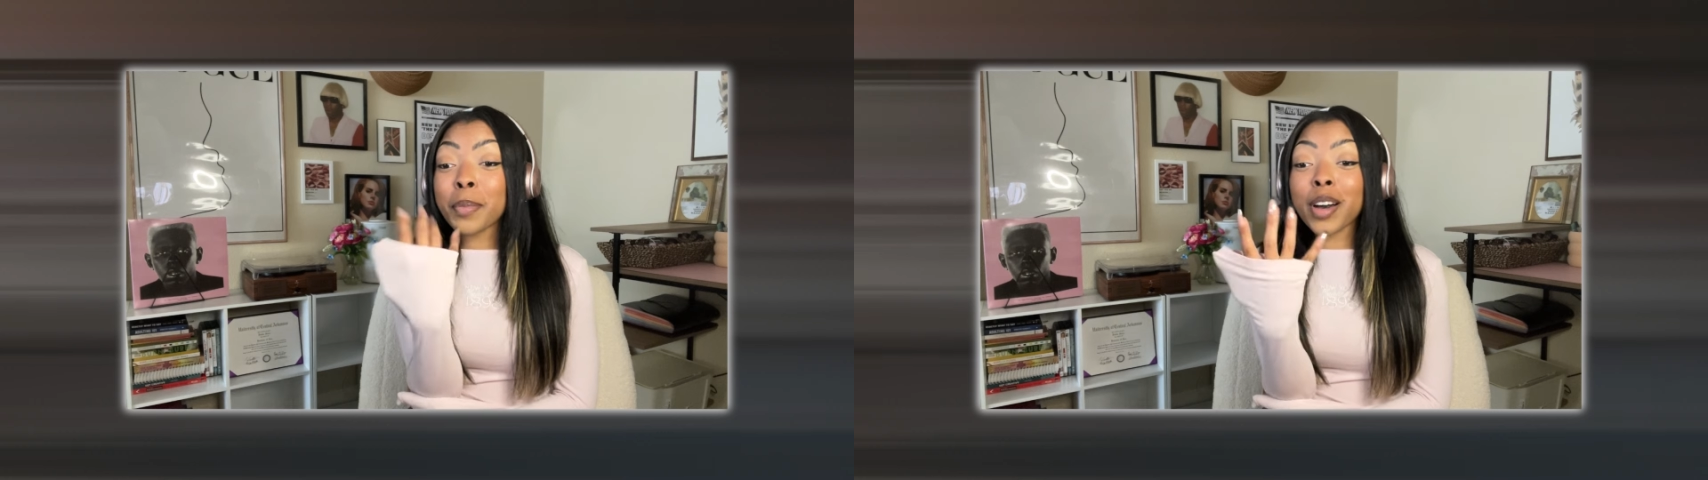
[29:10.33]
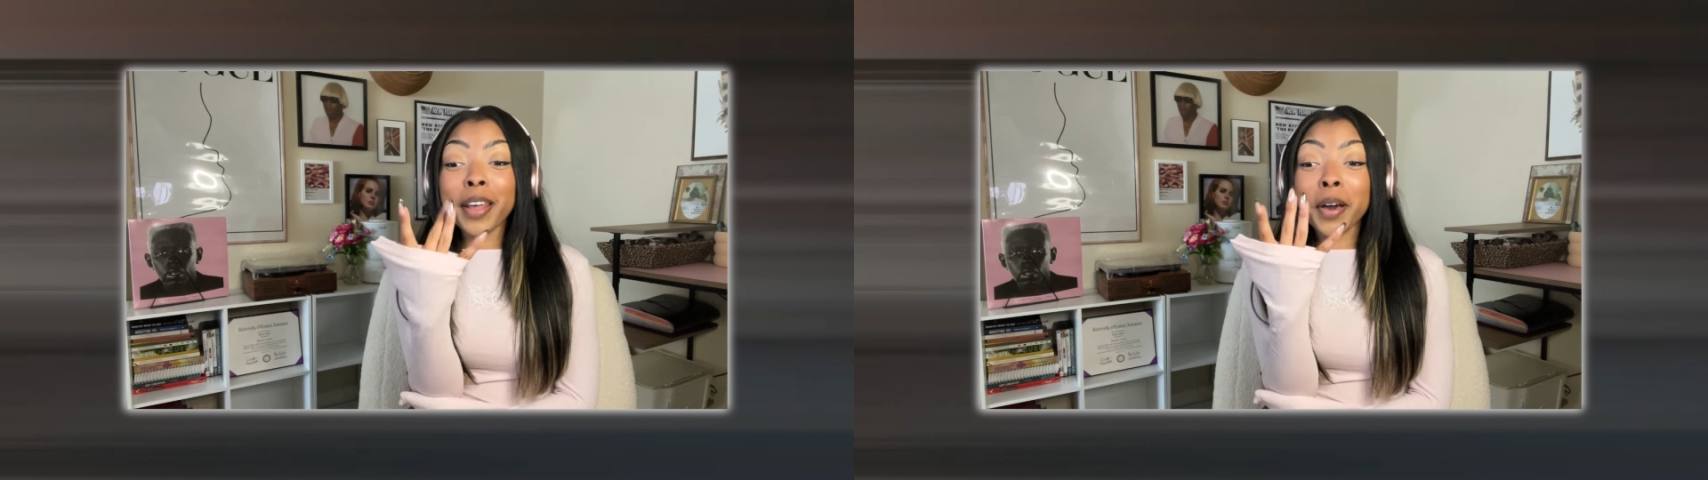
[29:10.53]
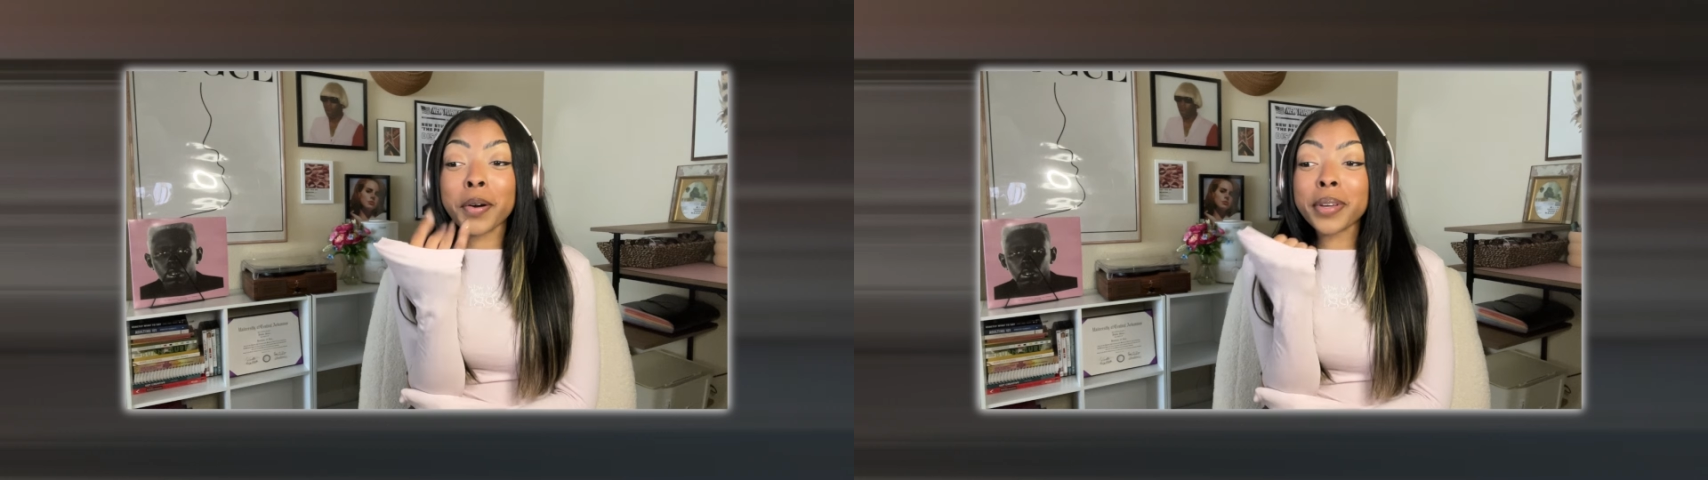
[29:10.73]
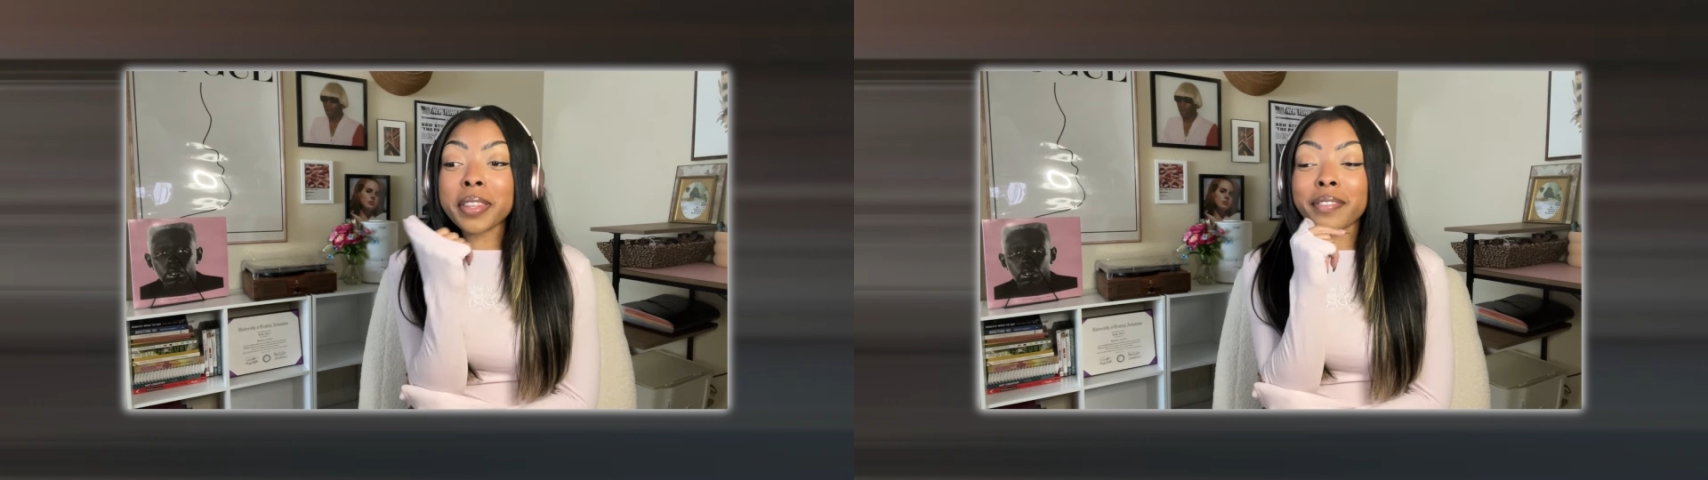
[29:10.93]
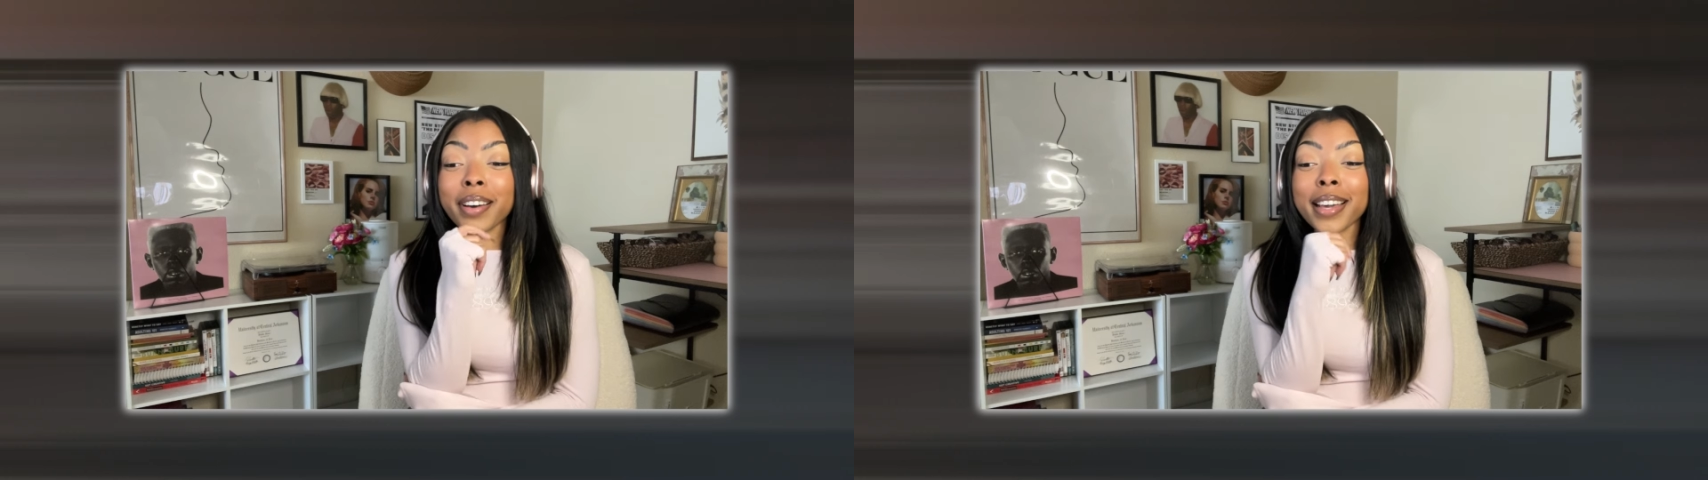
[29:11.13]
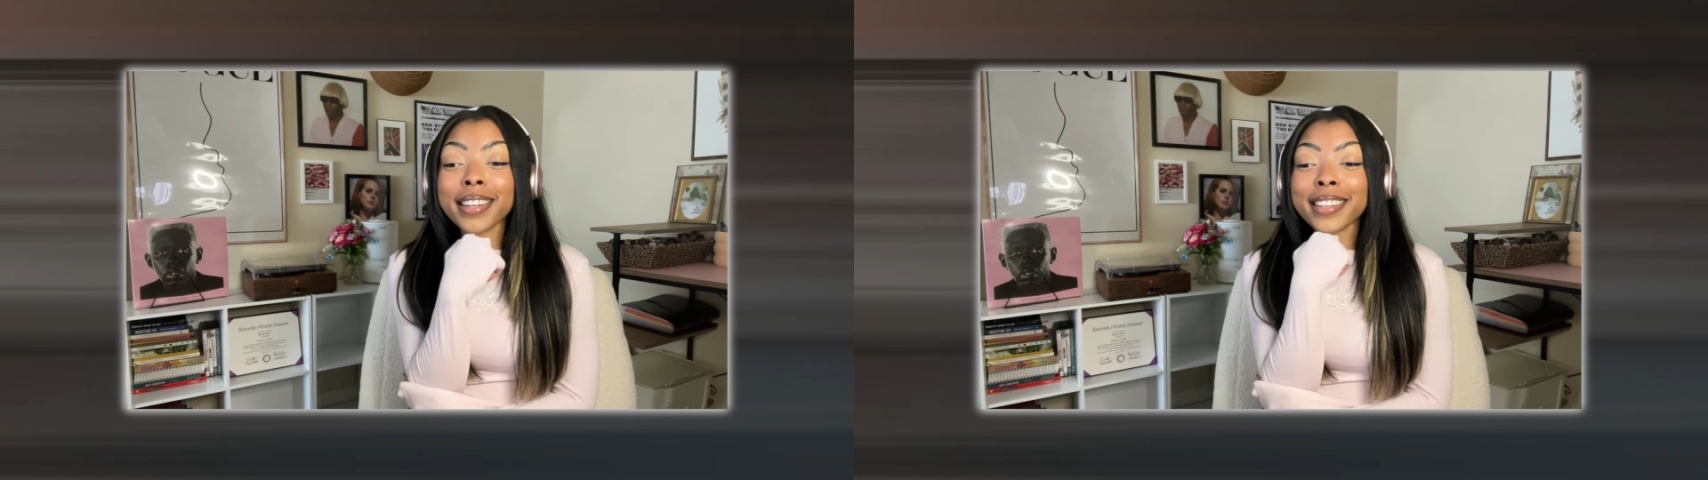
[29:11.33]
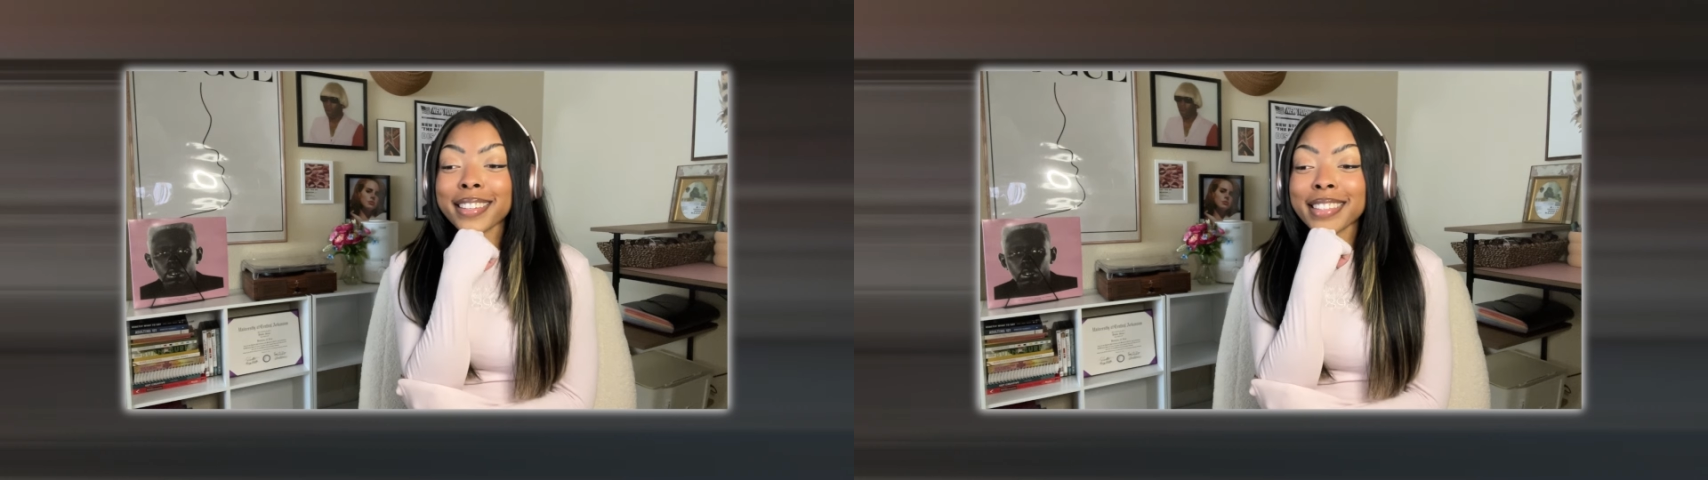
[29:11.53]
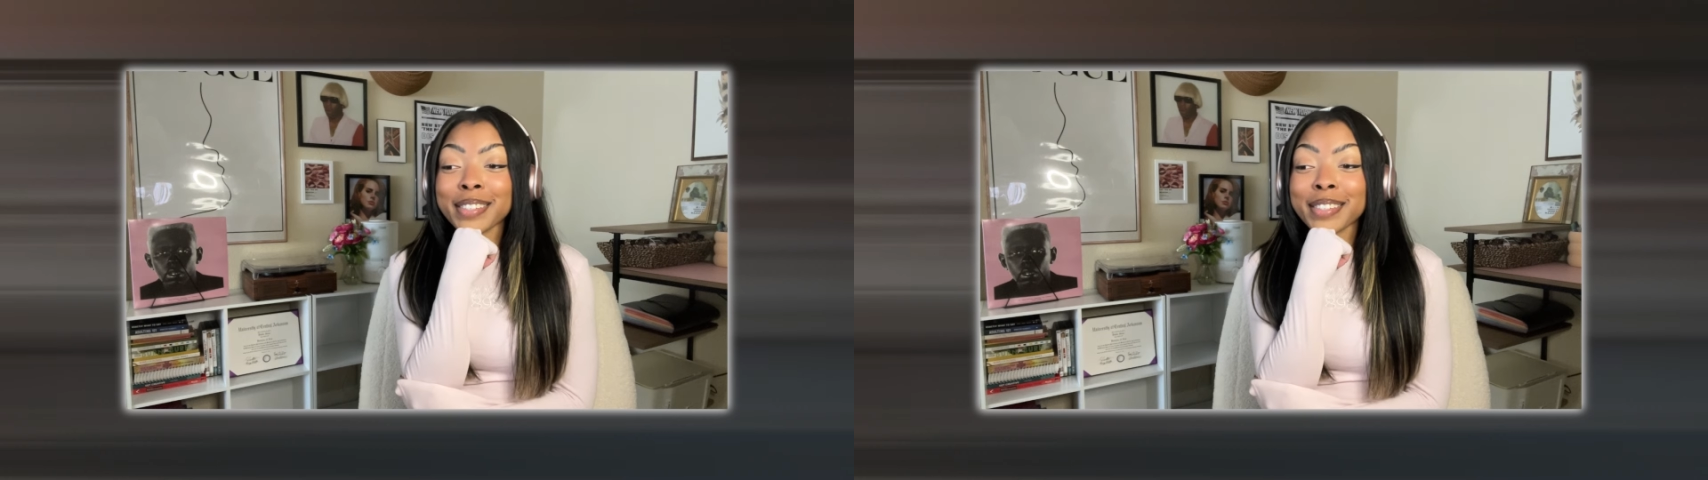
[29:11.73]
on out with it, Violet.